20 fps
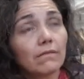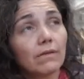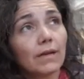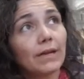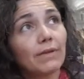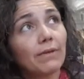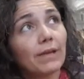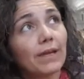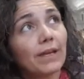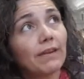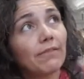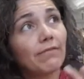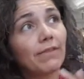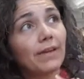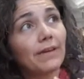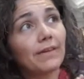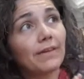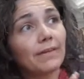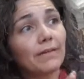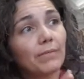Why do we get
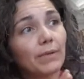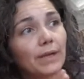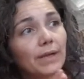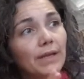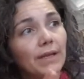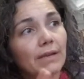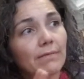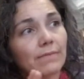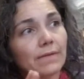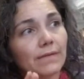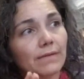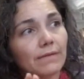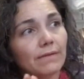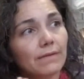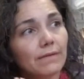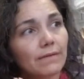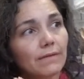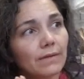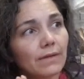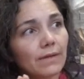offended by names?
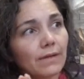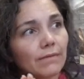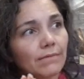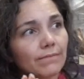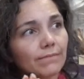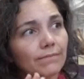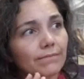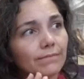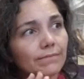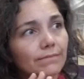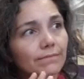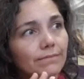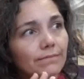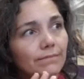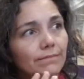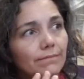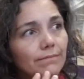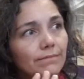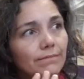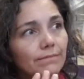You know?
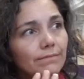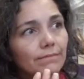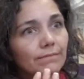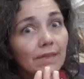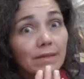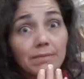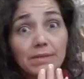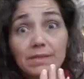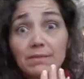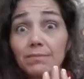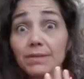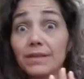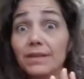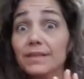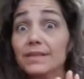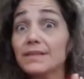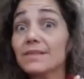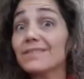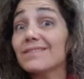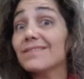Maybe it's
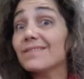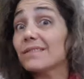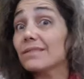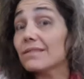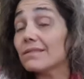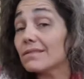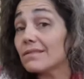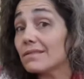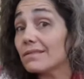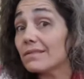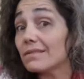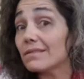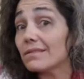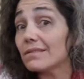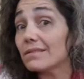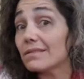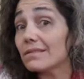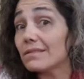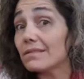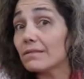because
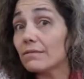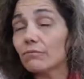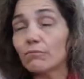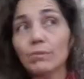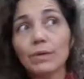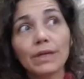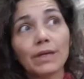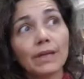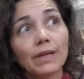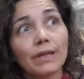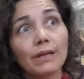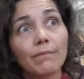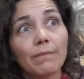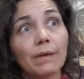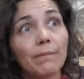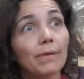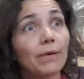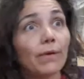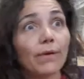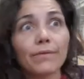we
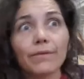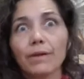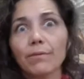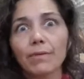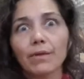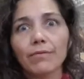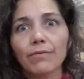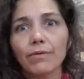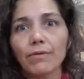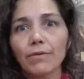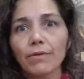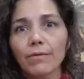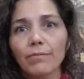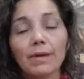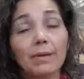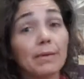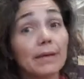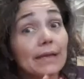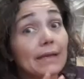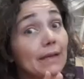maybe heard that before.
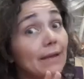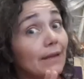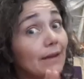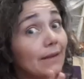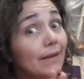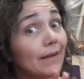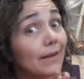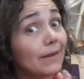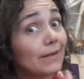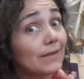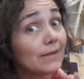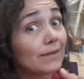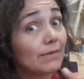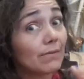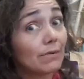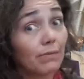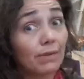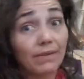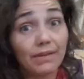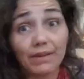Maybe that's
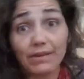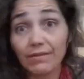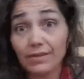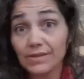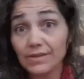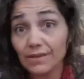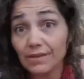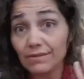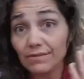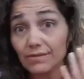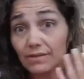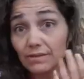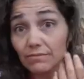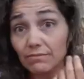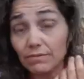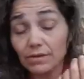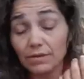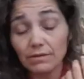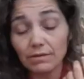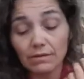what we think of ourselves. I
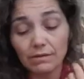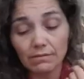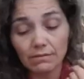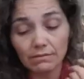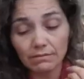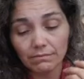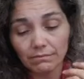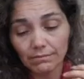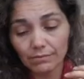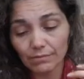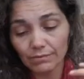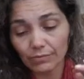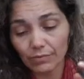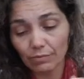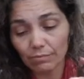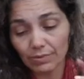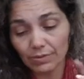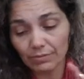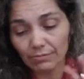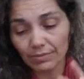mean, you know,
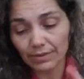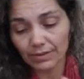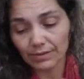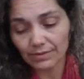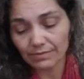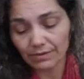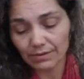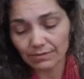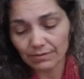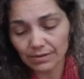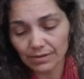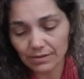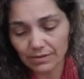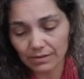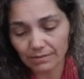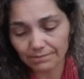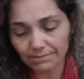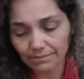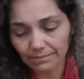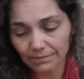hoping nobody else would notice
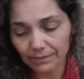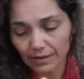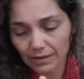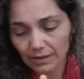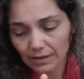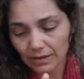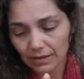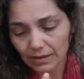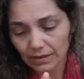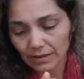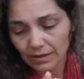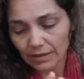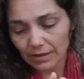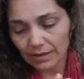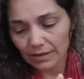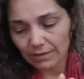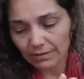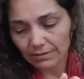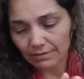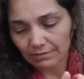that.
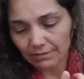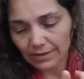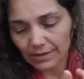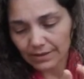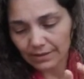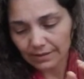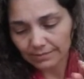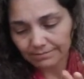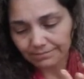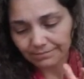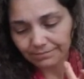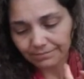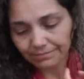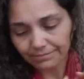I don't know. What is that?